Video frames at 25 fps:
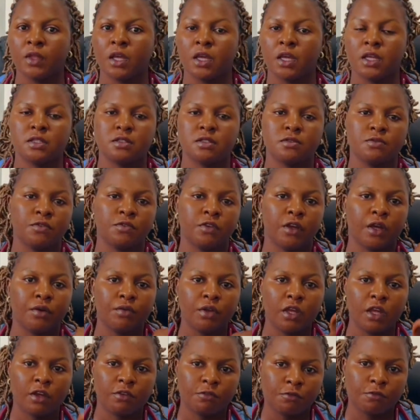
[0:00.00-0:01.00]
it's
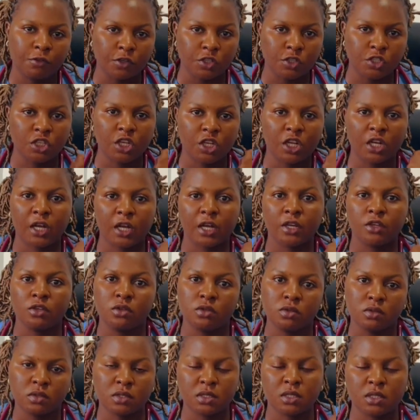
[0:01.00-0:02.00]
very efficient. I
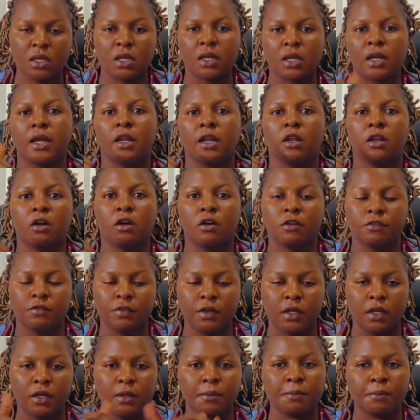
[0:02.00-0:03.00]
used it and I loved
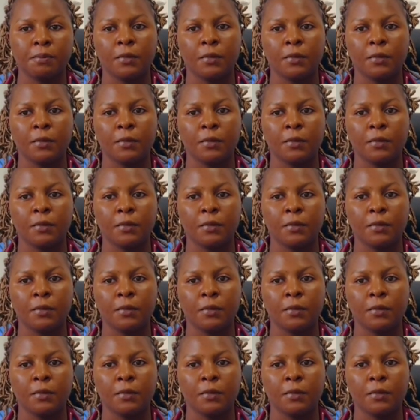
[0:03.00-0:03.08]
it.